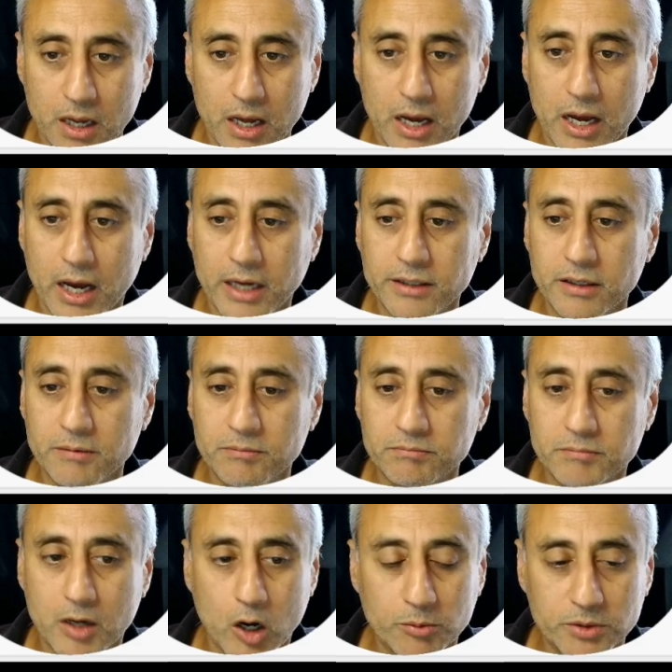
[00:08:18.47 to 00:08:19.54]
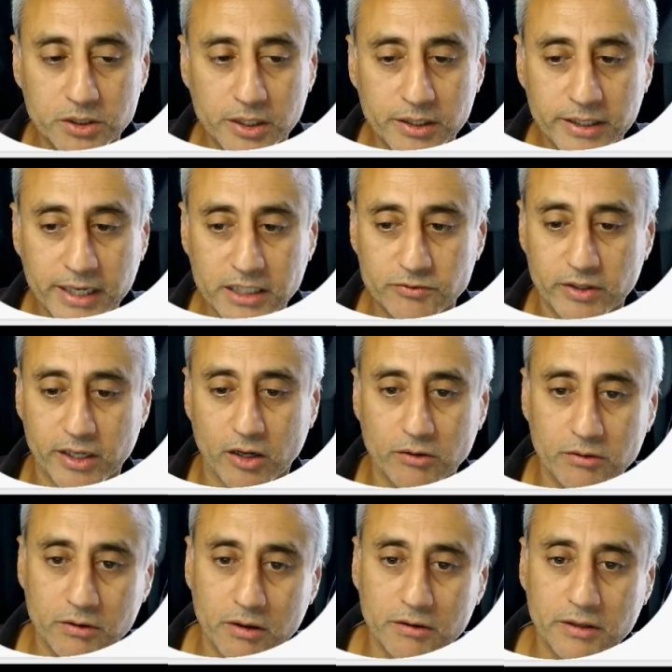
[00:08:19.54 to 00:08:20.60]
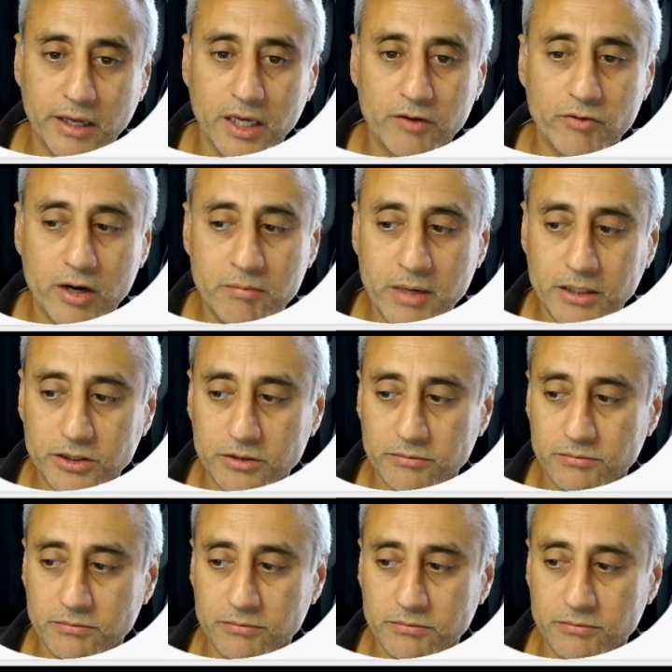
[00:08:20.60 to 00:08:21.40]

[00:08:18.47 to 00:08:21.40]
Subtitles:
and hope to see you in the next video. Thank you very much.